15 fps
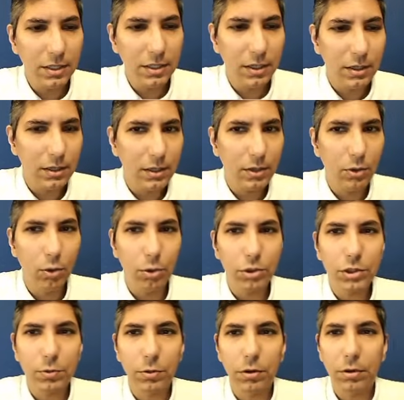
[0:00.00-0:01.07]
this
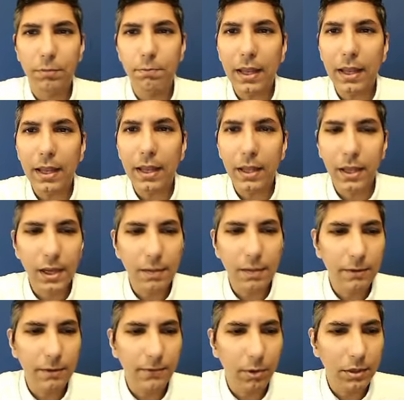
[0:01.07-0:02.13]
course, we're mainly going
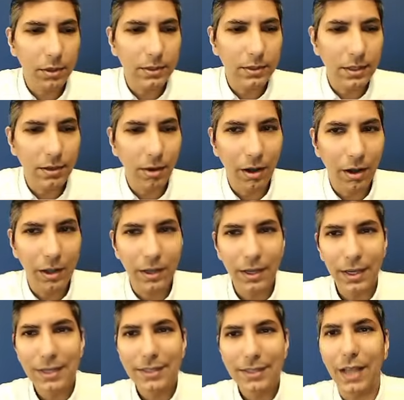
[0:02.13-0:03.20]
to be focusing
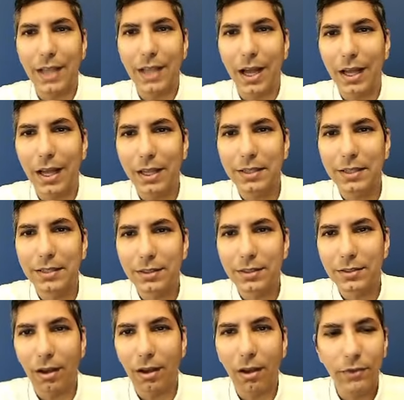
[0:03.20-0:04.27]
on solids
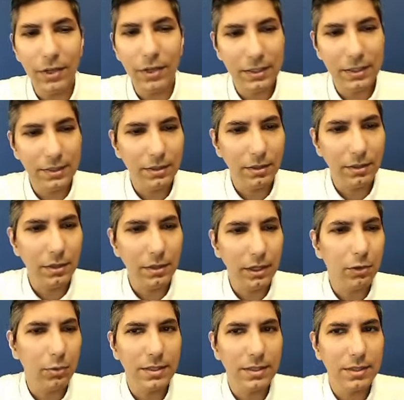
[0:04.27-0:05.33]
dissolved into
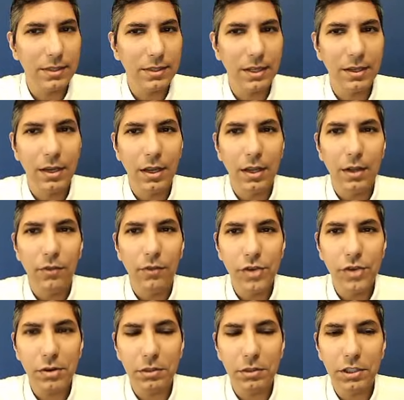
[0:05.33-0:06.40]
liquids, and
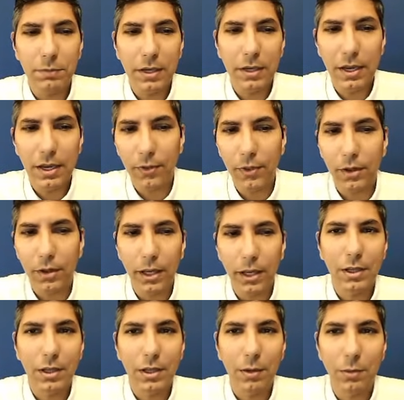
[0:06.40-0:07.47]
generally speaking, the
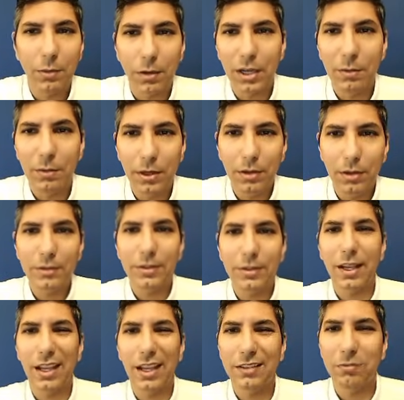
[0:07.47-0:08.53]
liquid that we're going to be
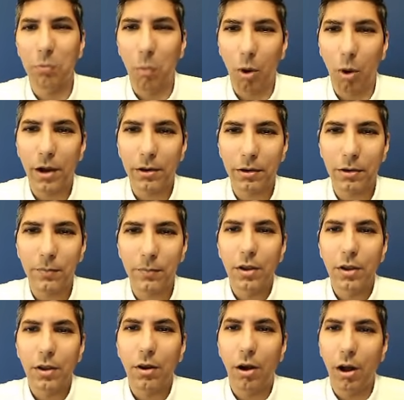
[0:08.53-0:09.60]
using is water
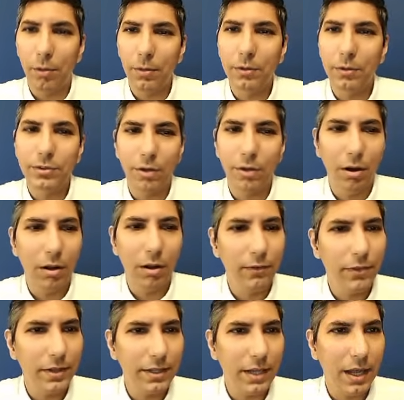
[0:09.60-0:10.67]
almost all
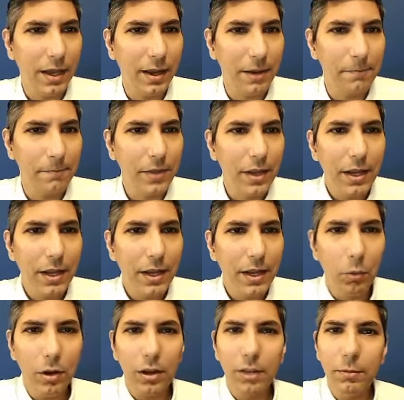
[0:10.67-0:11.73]
of the time.
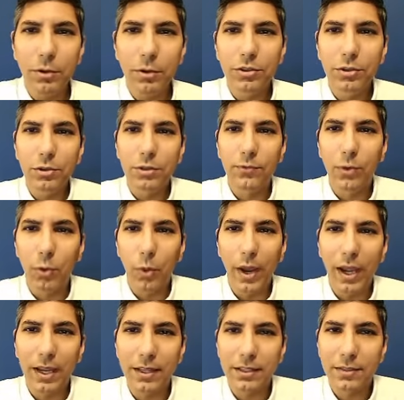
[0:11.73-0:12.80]
Now, one of the most useful
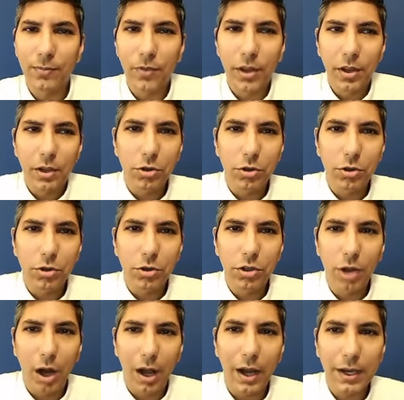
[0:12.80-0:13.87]
ways for
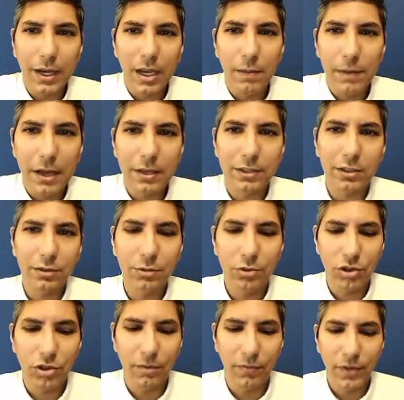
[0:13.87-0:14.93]
talking about a
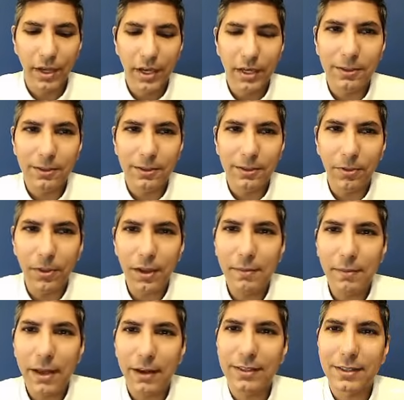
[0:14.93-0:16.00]
solution is to think
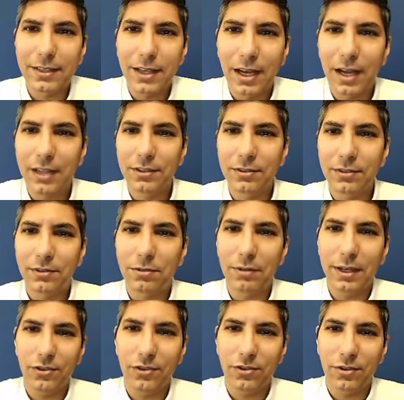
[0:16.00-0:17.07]
about its
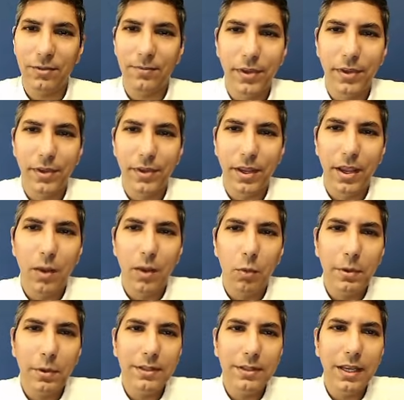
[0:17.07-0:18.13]
concentration.
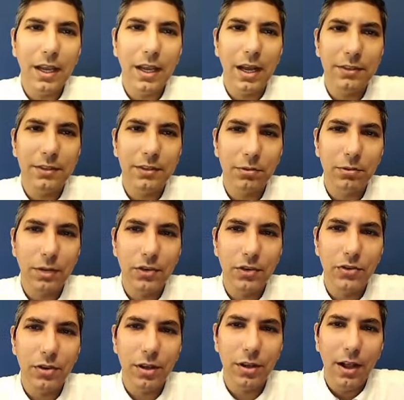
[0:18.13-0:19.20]
When we say
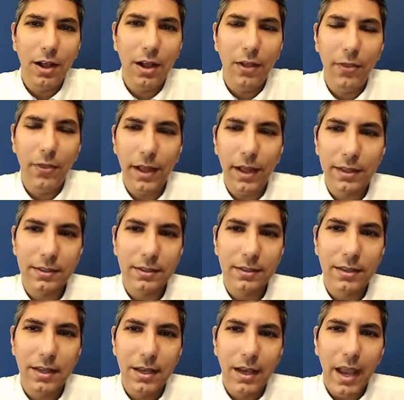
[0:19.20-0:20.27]
concentration,
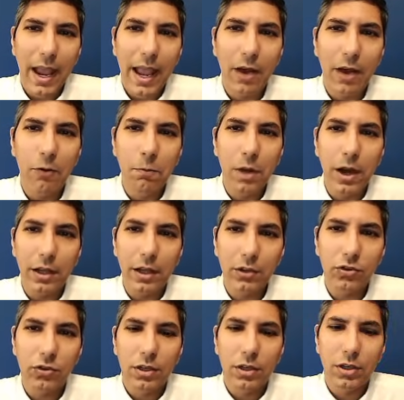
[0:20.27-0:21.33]
that's how
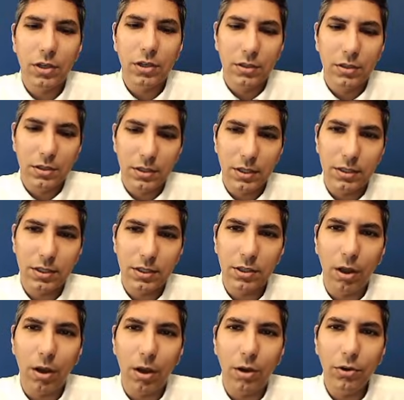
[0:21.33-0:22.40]
much
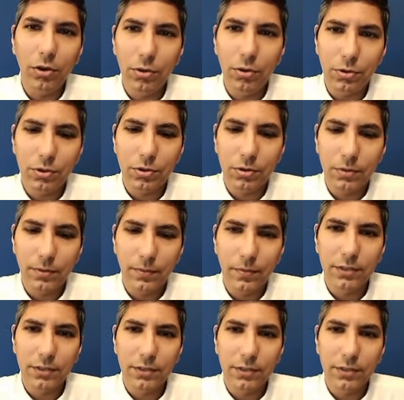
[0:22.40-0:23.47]
solute
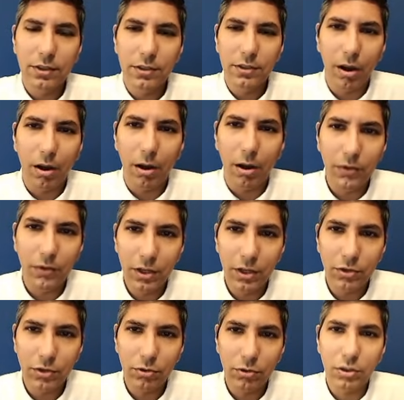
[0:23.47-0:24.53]
is dissolved
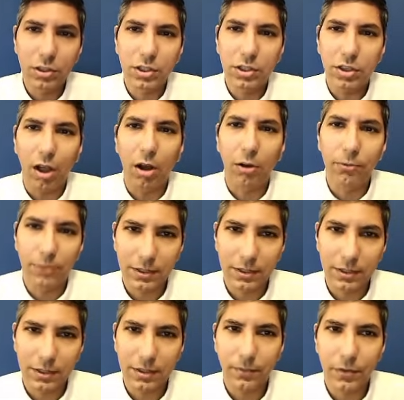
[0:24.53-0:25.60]
into the
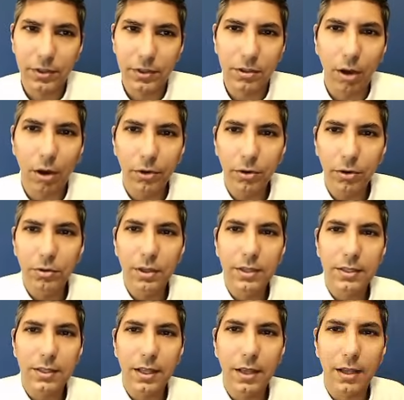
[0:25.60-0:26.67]
solvent. The solute
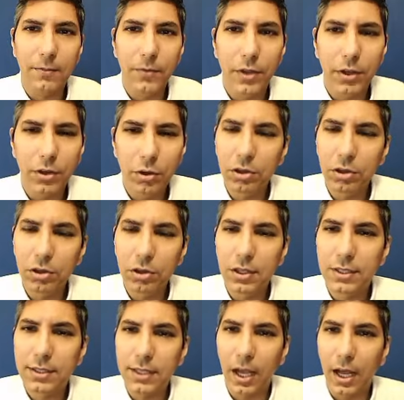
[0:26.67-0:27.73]
is usually
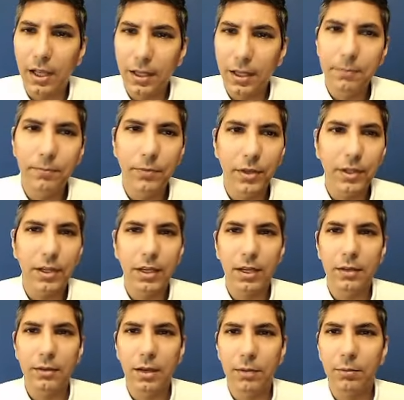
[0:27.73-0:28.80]
the solid
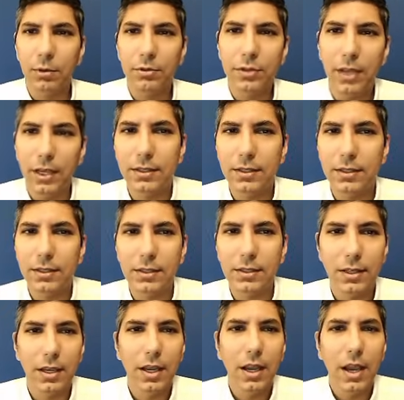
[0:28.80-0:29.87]
in most
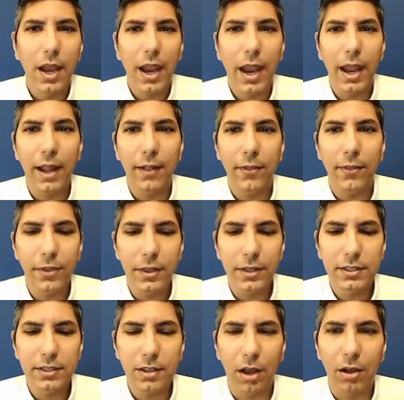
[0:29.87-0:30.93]
cases, and
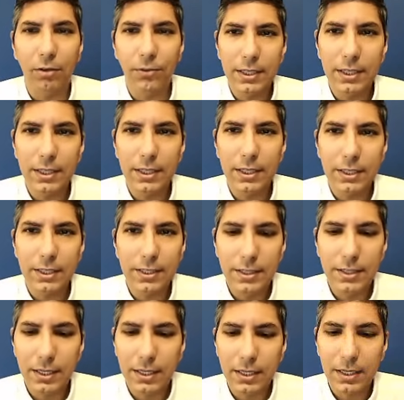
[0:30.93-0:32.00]
the solvent
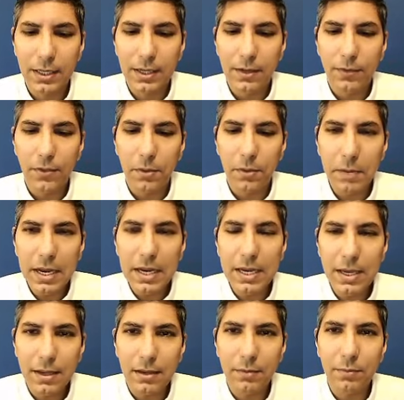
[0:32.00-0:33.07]
is the
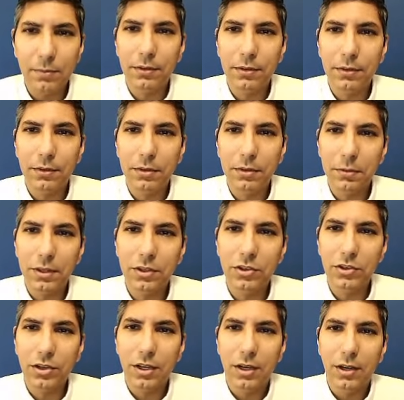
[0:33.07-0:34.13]
medium into
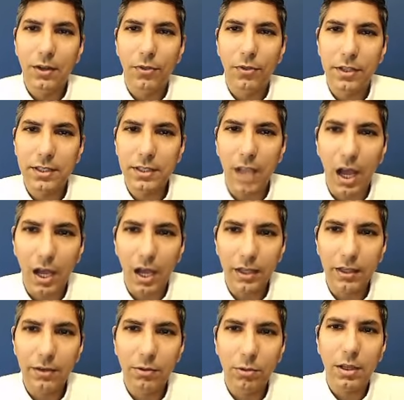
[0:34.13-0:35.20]
which the
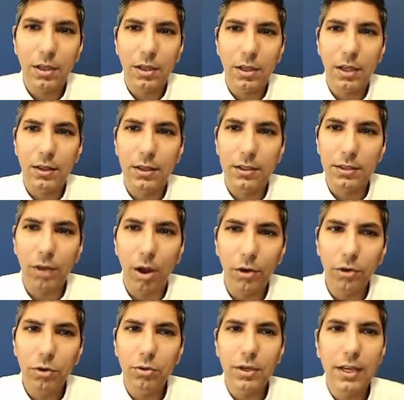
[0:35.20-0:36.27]
solid or the
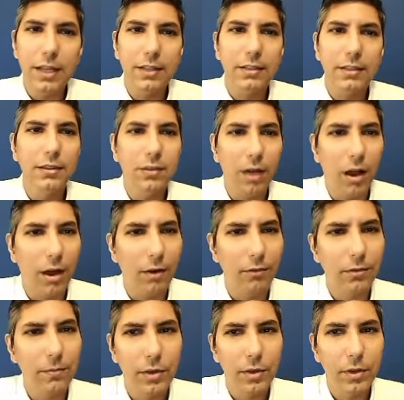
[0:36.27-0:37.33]
solute gets
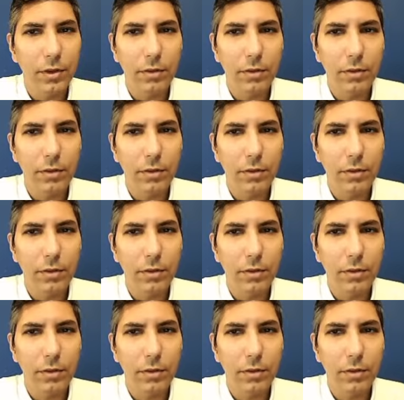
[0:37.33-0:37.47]
dissolved.